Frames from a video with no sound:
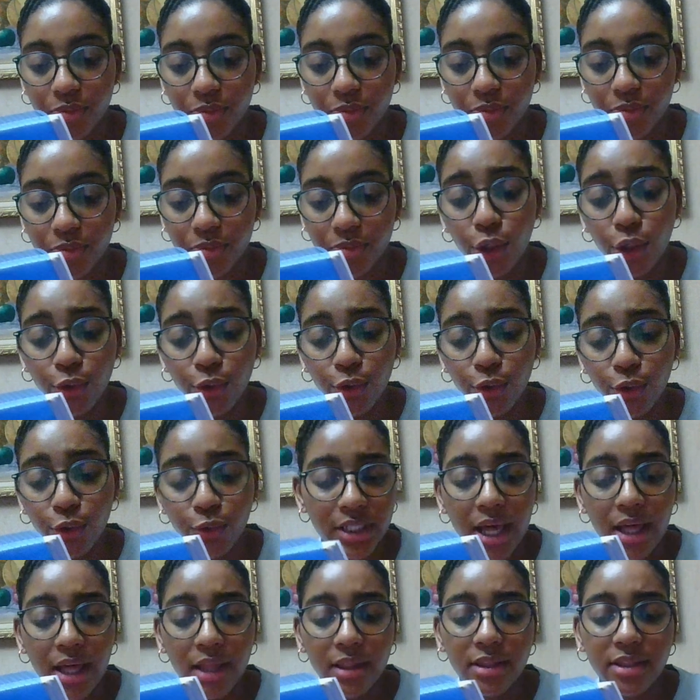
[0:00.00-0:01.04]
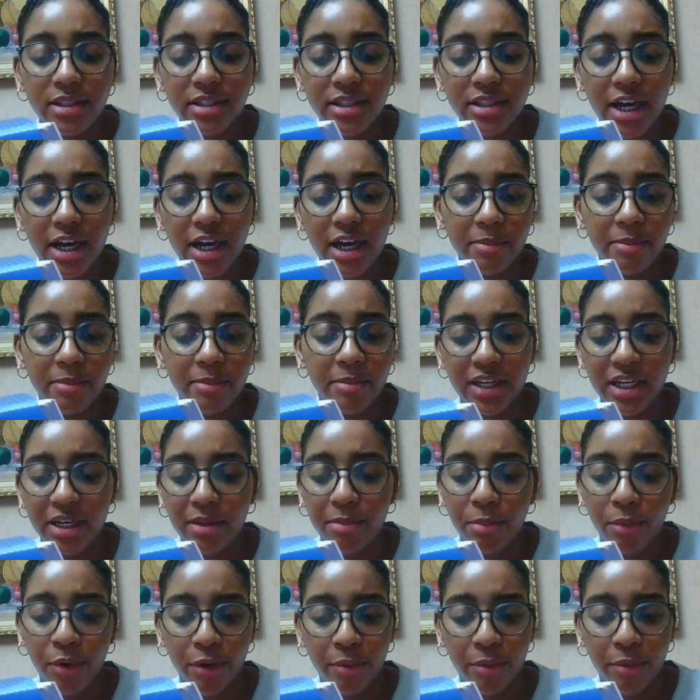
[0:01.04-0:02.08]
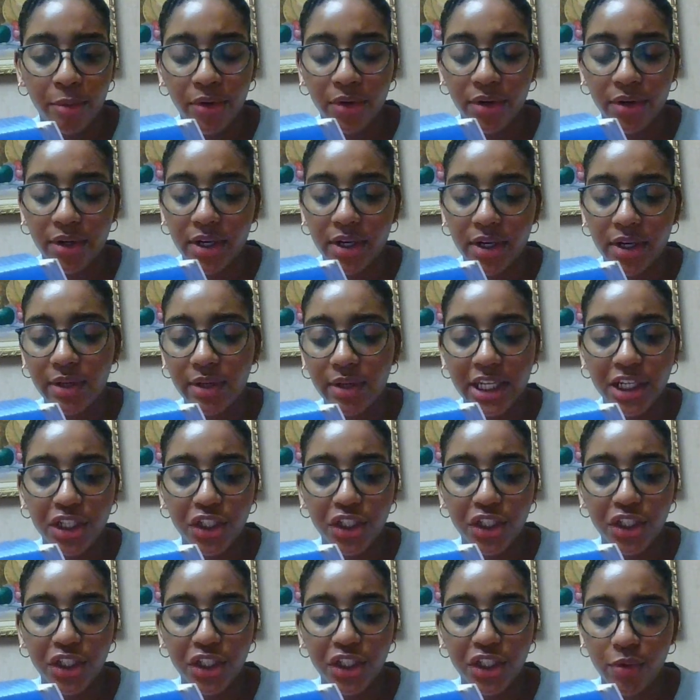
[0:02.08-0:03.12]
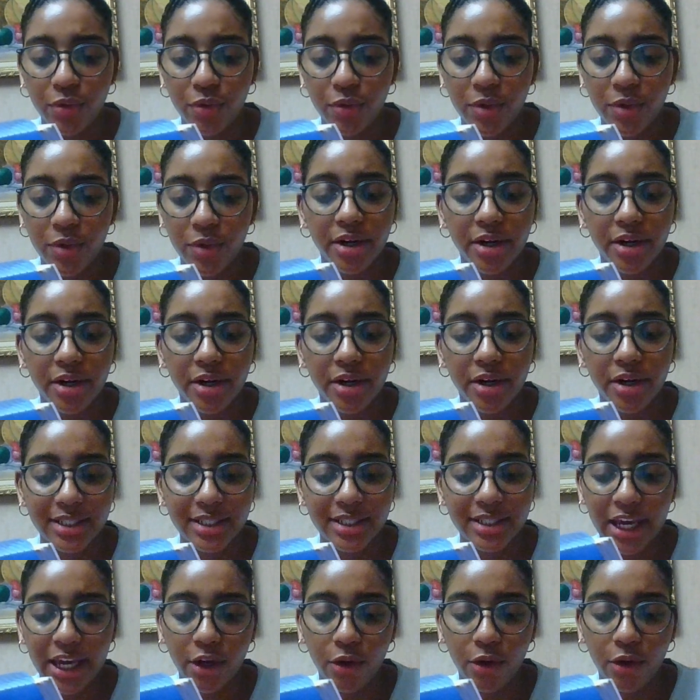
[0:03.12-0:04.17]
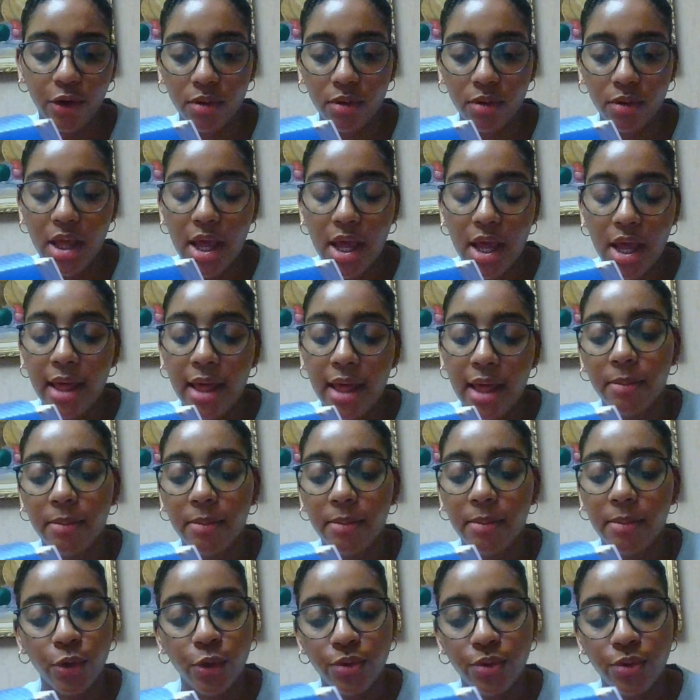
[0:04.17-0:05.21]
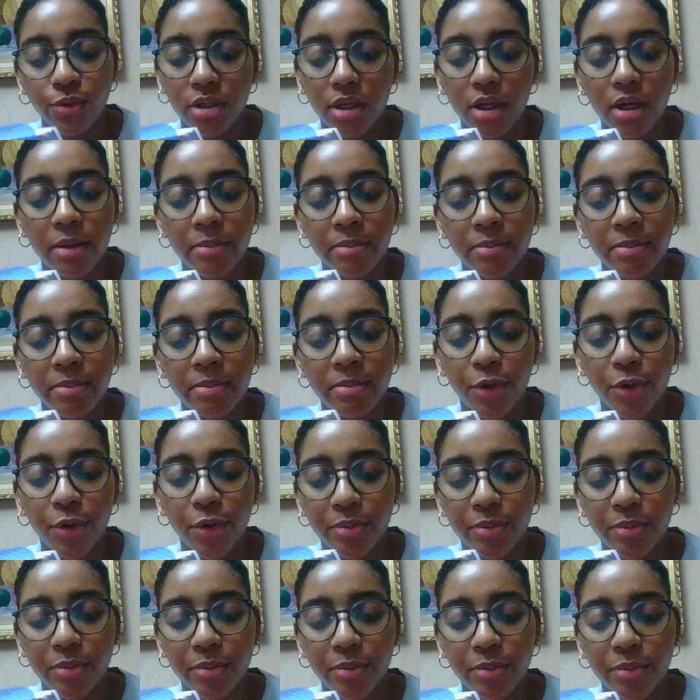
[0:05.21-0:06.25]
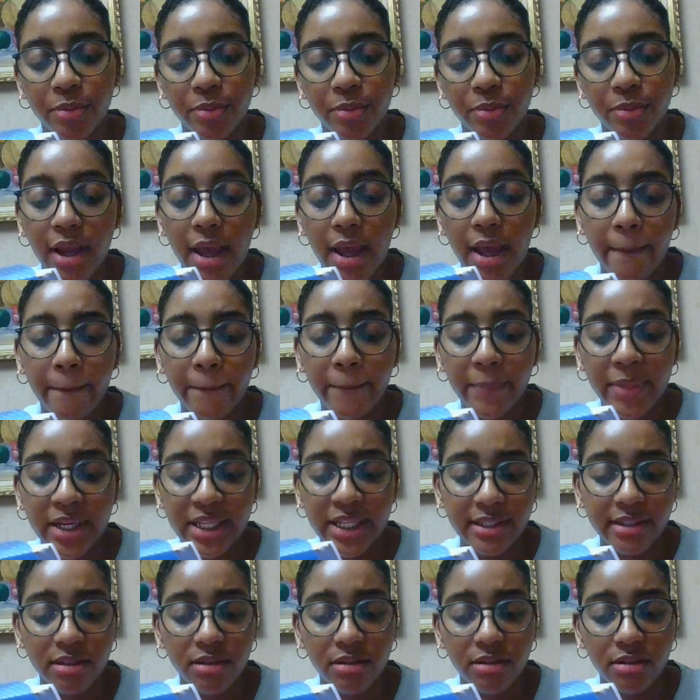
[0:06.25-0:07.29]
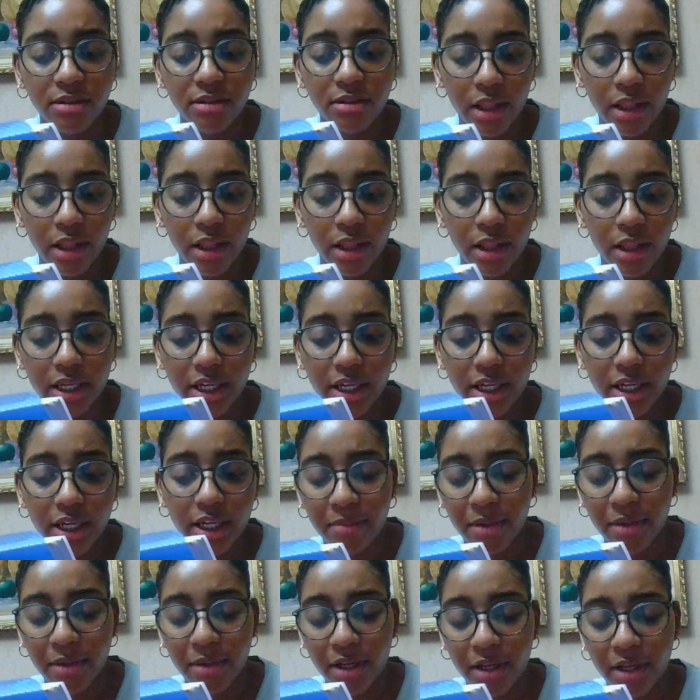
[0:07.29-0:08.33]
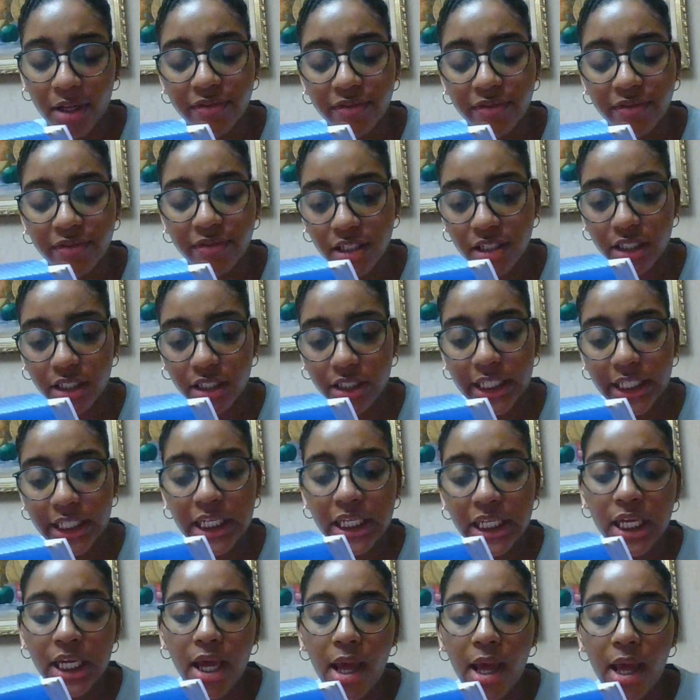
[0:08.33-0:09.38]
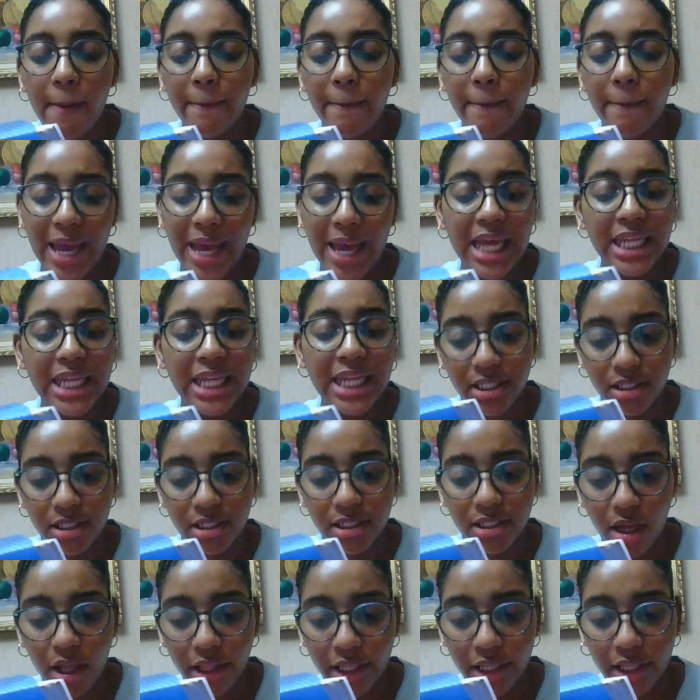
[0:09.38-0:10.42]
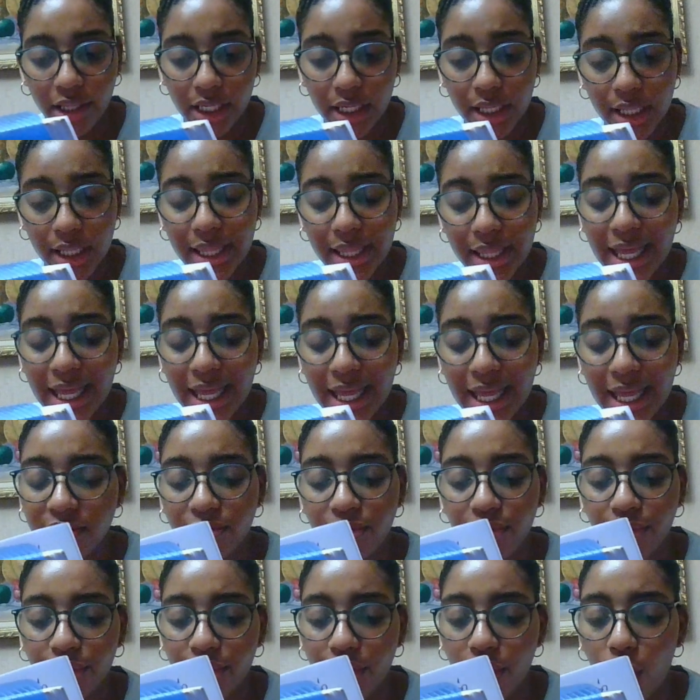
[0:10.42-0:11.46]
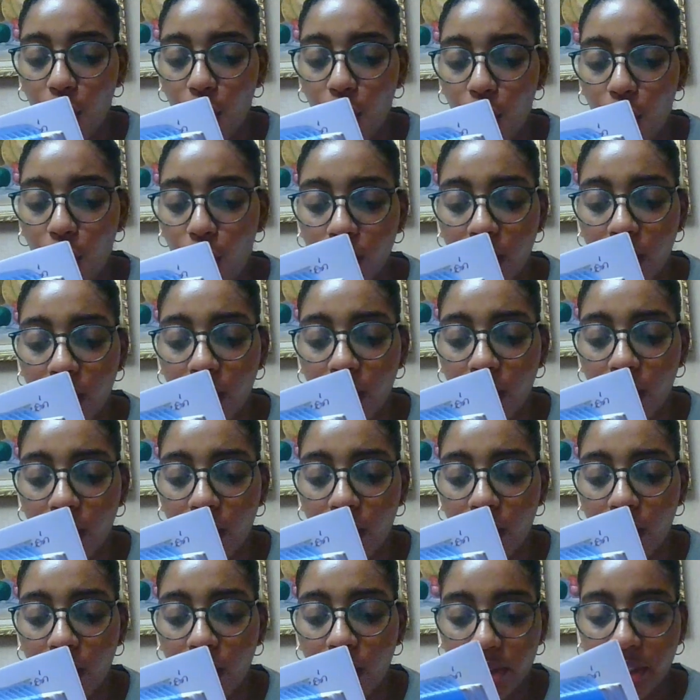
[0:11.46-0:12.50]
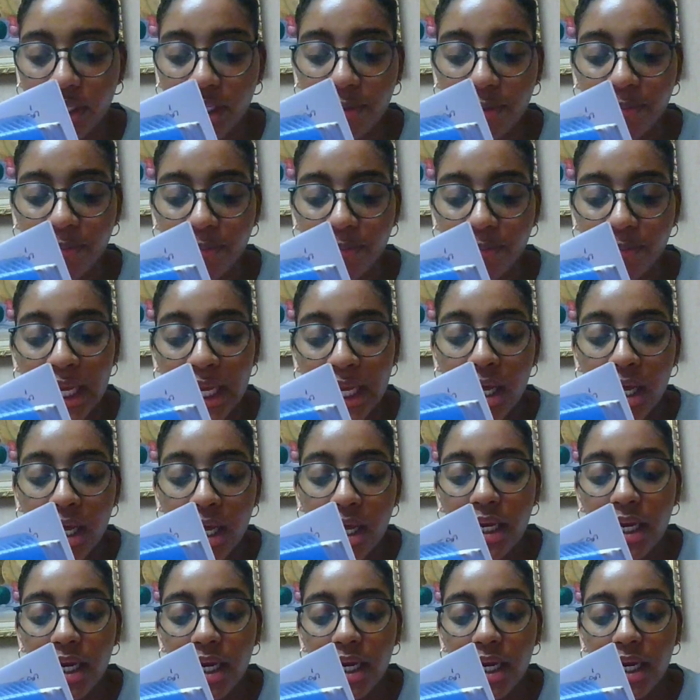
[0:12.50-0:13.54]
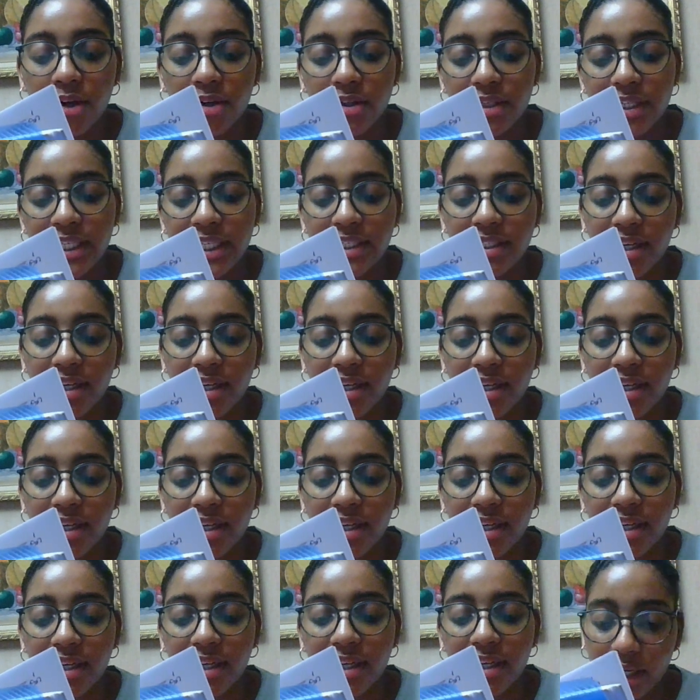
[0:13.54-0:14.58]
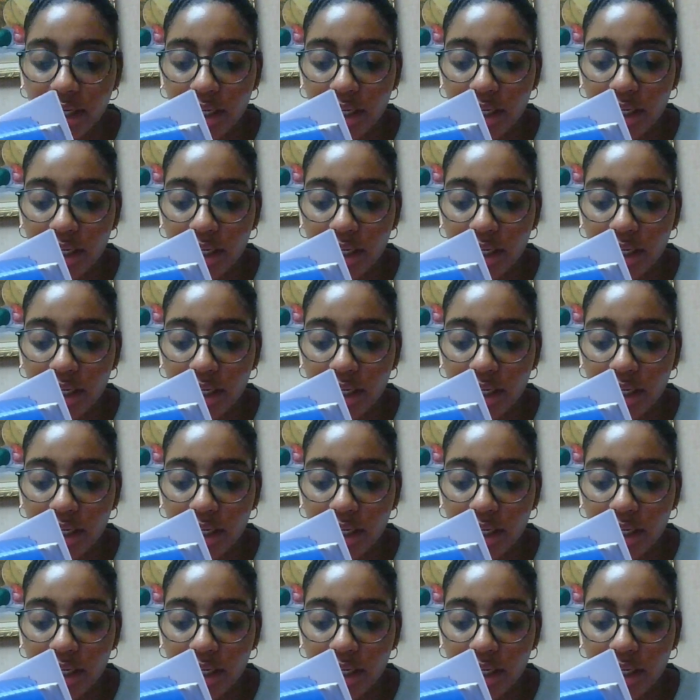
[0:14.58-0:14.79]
Note the time of any murmur in relation to the cardiac cycle. The most common murmurs are mid-systolic in the middle of systole, pan-systolic lasting for the whole of systole, early diastolic,